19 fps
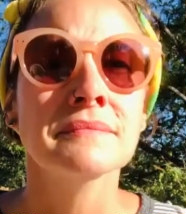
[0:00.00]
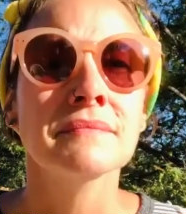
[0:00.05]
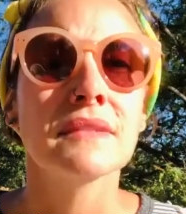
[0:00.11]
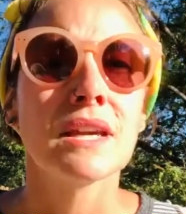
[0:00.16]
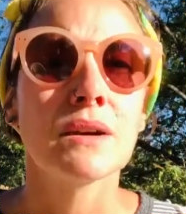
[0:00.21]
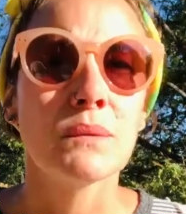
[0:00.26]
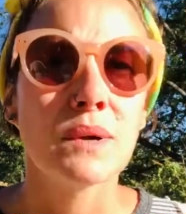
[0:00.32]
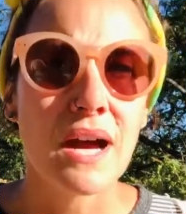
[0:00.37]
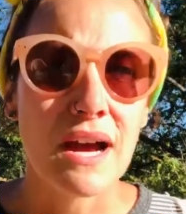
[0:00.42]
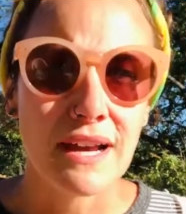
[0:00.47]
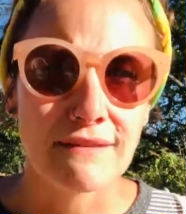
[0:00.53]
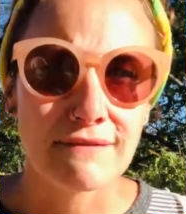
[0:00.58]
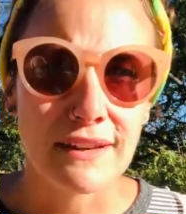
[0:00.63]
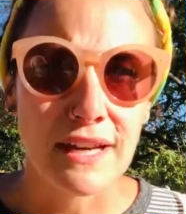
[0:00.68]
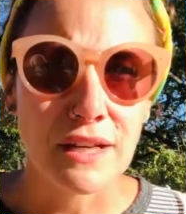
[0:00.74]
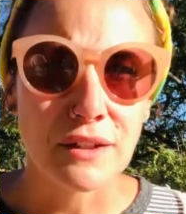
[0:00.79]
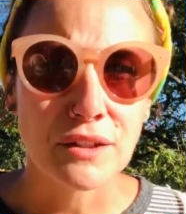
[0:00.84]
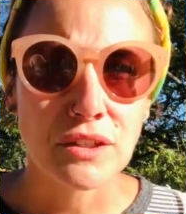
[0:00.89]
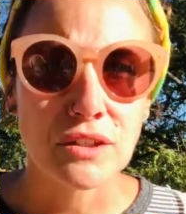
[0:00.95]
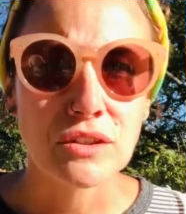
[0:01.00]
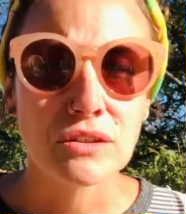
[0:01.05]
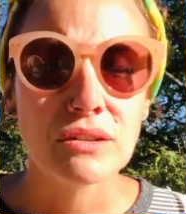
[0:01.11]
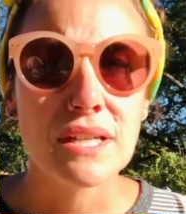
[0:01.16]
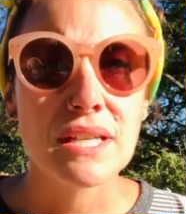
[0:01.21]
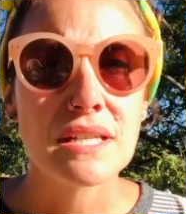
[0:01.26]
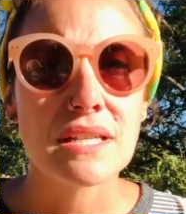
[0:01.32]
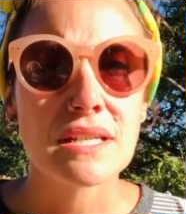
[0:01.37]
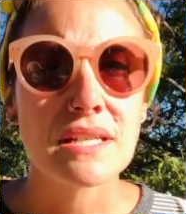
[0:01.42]
and what I value
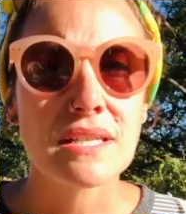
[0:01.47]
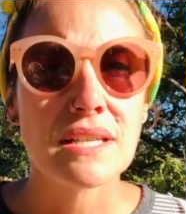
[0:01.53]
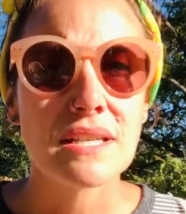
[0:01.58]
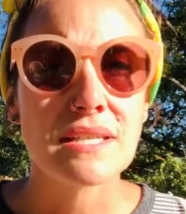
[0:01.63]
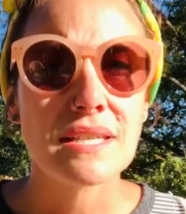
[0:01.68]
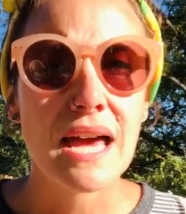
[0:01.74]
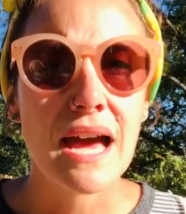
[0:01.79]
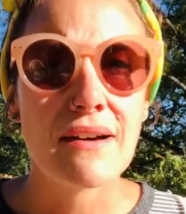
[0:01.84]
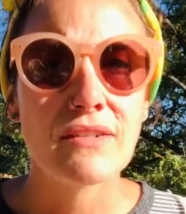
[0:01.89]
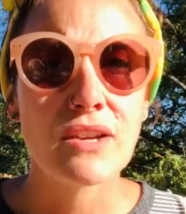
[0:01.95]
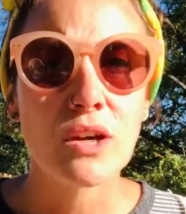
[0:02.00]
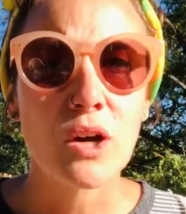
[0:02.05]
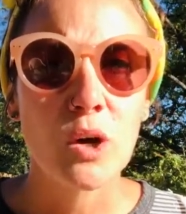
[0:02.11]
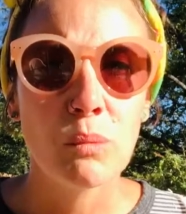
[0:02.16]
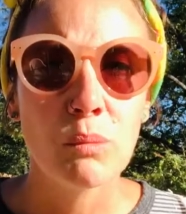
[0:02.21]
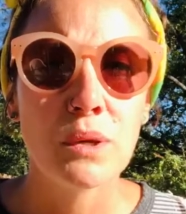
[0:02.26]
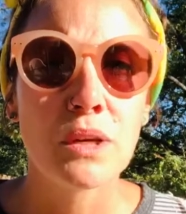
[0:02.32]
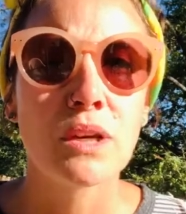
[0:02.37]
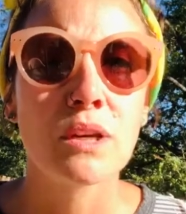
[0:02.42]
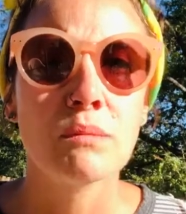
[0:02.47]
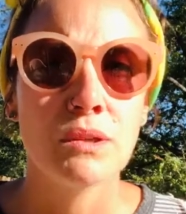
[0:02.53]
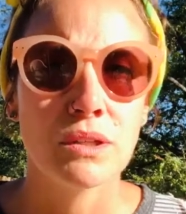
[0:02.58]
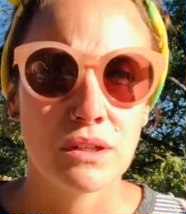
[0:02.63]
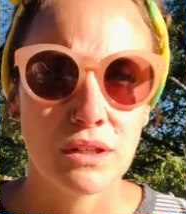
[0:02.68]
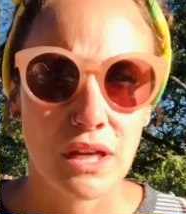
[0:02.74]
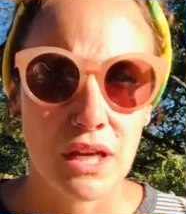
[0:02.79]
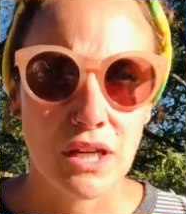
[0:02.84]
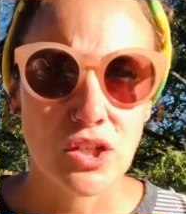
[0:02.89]
is, is having open
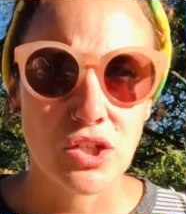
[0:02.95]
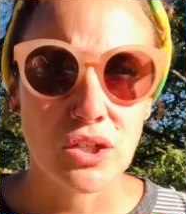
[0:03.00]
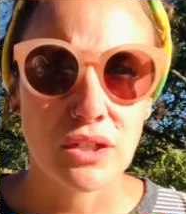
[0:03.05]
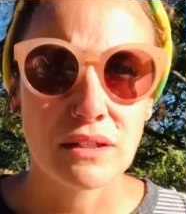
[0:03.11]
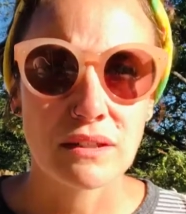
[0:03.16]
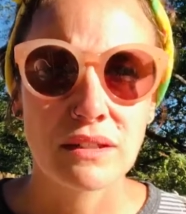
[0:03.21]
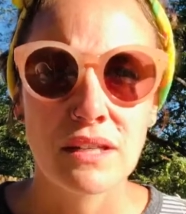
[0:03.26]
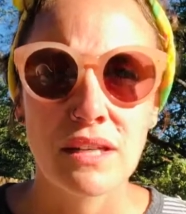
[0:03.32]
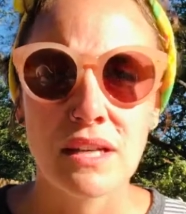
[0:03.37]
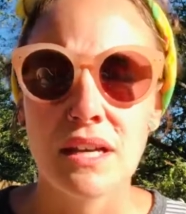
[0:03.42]
communication.